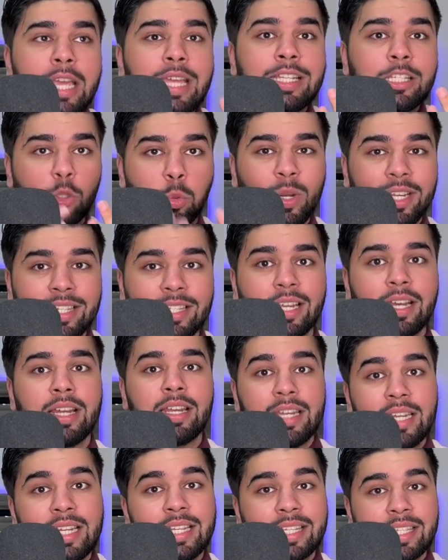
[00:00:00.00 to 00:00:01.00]
Twitter
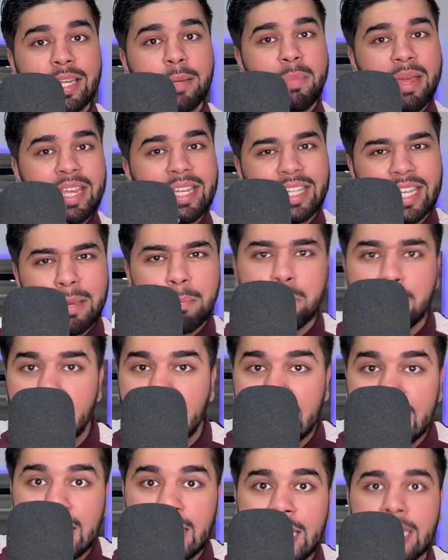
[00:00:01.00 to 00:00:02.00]
needs to make him
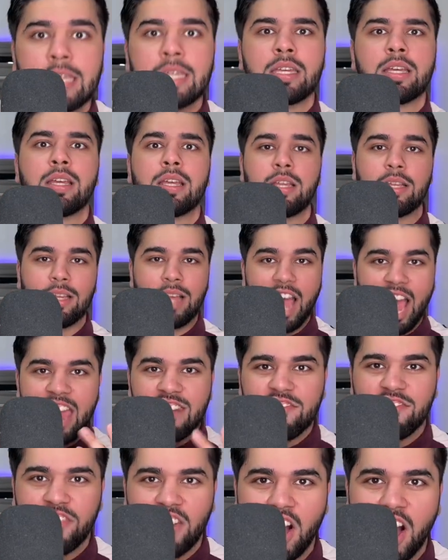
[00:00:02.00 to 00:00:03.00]
money, and
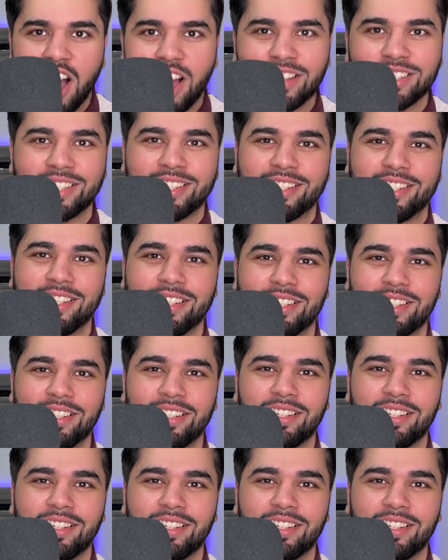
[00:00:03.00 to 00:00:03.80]
fast.